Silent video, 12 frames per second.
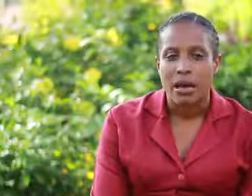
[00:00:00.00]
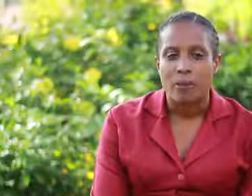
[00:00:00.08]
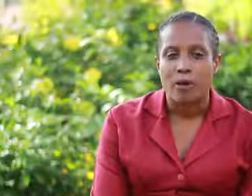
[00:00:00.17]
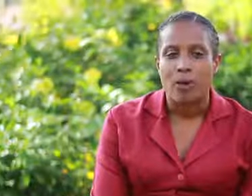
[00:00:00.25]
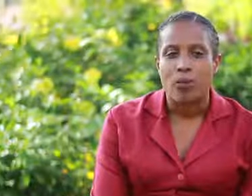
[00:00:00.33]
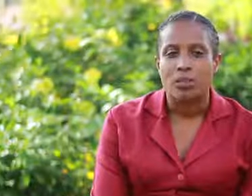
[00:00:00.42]

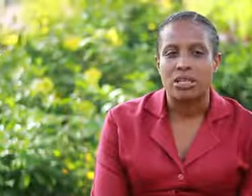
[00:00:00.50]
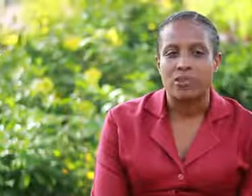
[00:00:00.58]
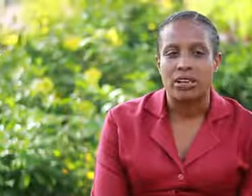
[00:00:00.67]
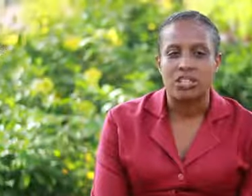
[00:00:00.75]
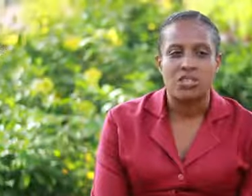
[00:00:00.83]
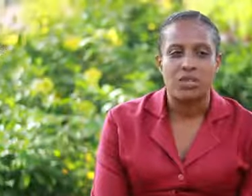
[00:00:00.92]
but would
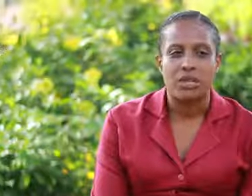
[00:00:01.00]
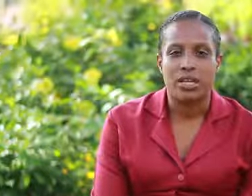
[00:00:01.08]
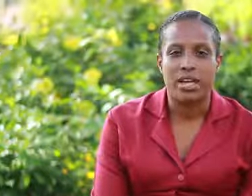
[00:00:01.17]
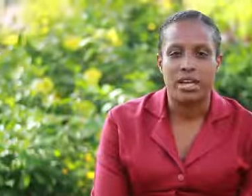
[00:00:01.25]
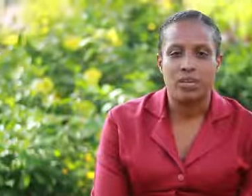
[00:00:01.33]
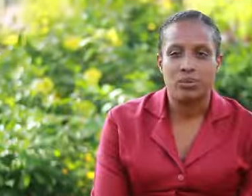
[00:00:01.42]

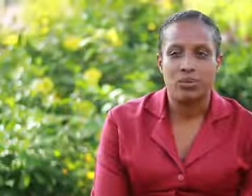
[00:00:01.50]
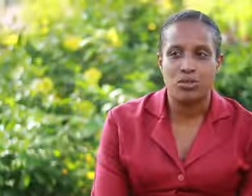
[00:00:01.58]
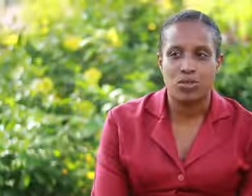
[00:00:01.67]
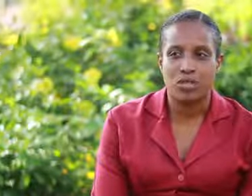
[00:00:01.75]
eventually help you to